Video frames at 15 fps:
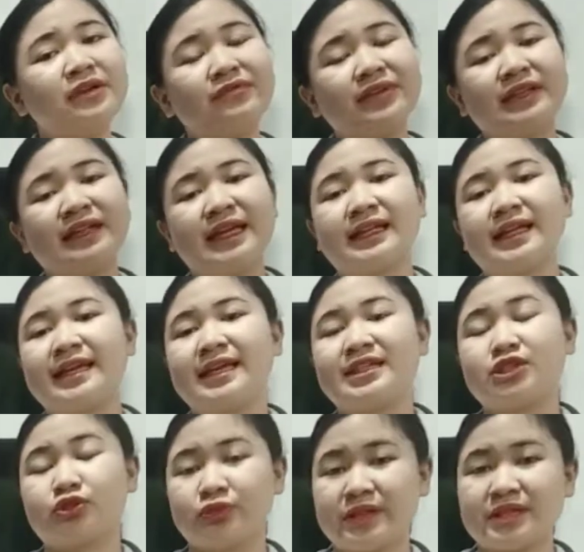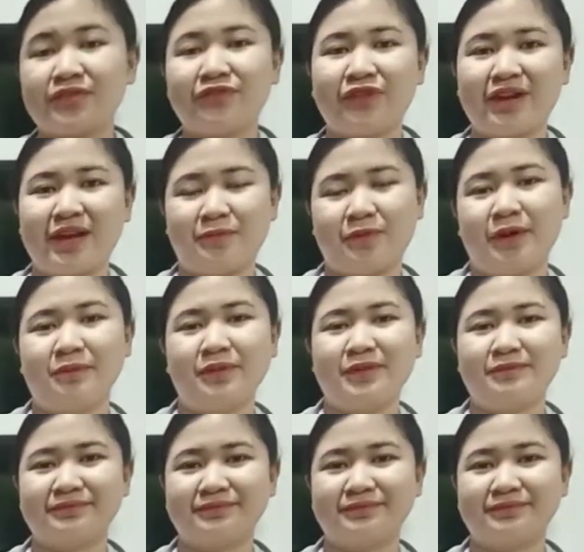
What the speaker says: reveal a client's risk for a problem.